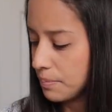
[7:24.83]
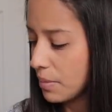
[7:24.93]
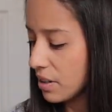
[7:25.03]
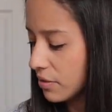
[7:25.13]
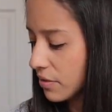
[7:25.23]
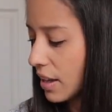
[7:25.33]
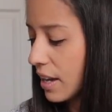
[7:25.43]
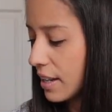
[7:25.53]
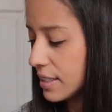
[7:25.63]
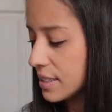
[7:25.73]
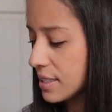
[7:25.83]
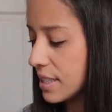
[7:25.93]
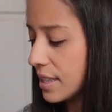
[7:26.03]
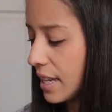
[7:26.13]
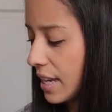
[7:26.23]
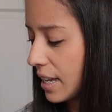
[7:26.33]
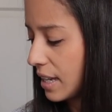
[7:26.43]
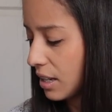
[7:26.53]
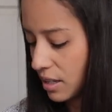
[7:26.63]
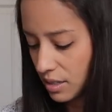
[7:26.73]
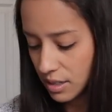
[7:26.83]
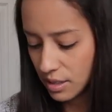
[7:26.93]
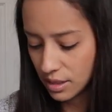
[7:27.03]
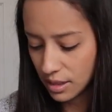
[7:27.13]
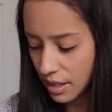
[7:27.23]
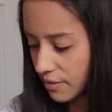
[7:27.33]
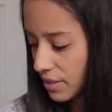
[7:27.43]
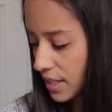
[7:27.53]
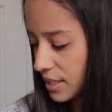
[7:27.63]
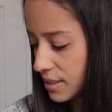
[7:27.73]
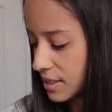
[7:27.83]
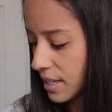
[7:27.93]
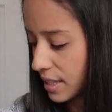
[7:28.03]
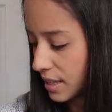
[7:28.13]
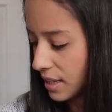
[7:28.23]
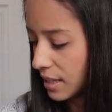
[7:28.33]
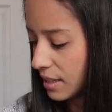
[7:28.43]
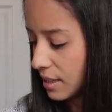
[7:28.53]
butterflies. They love these, and